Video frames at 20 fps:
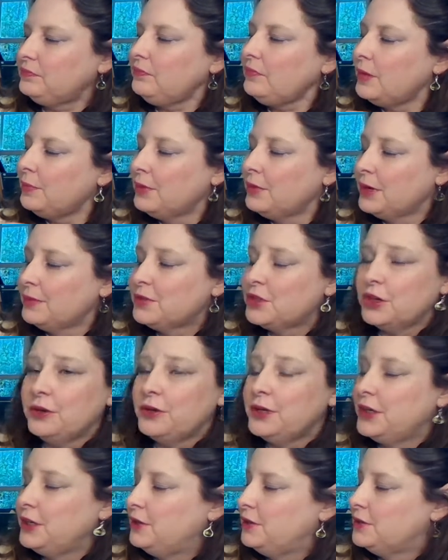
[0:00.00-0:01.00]
But I'm
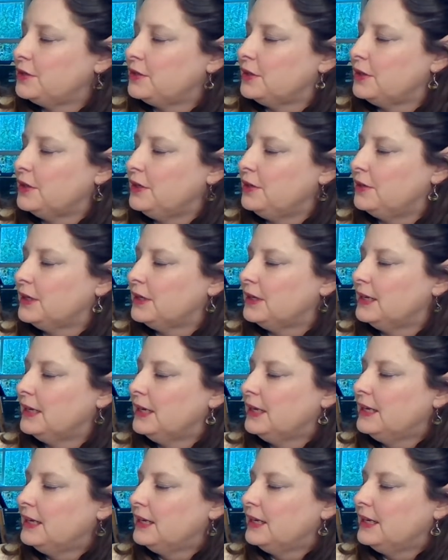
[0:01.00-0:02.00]
showing you so that you can
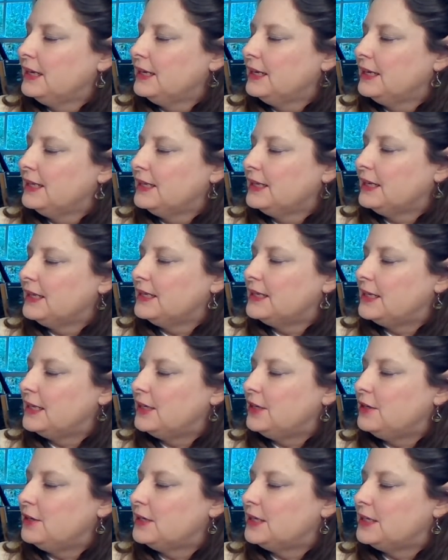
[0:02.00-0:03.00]

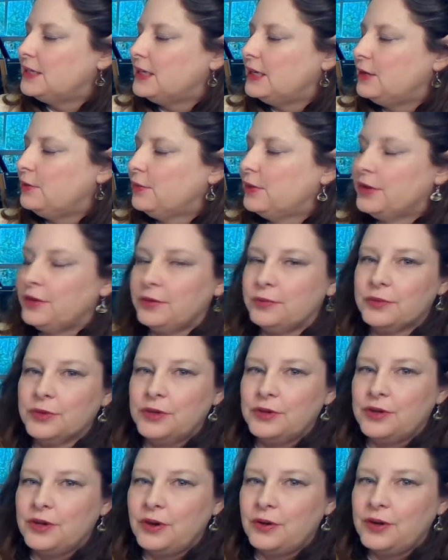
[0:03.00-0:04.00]
continue to see where the
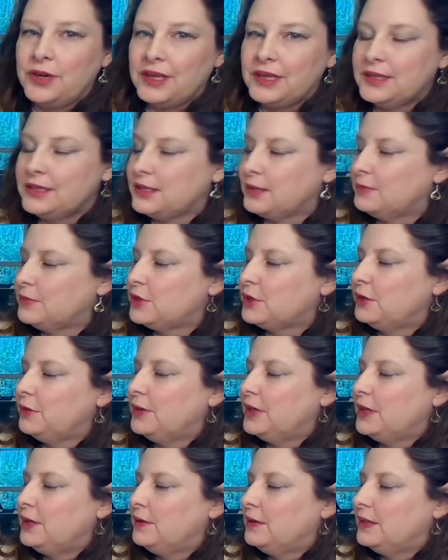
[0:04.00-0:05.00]
root note is. I'm
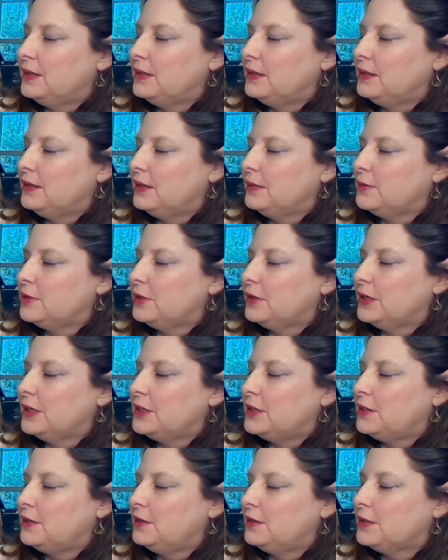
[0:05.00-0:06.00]
showing it
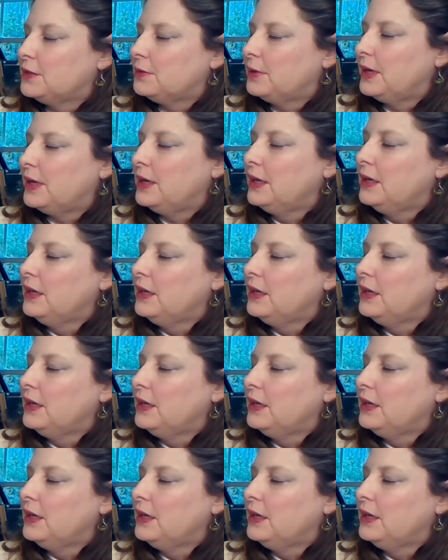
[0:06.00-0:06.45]
to you this way.